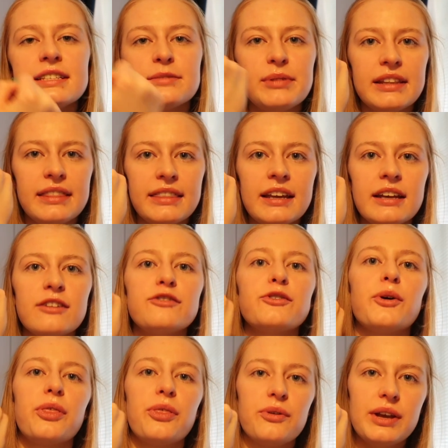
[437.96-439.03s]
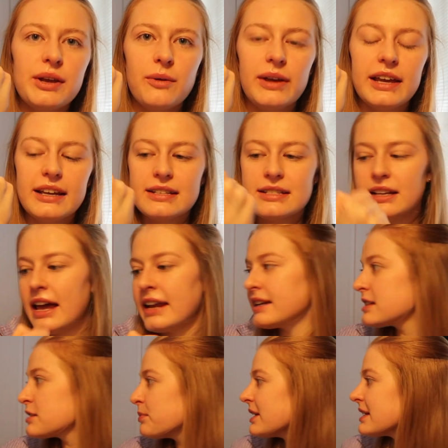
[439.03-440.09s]
a splint then for 3 weeks, and
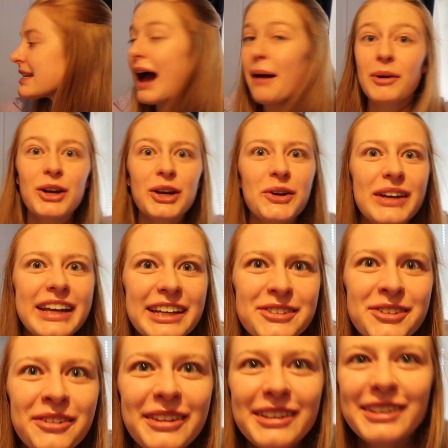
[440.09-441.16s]
a splint, I'm gonna get you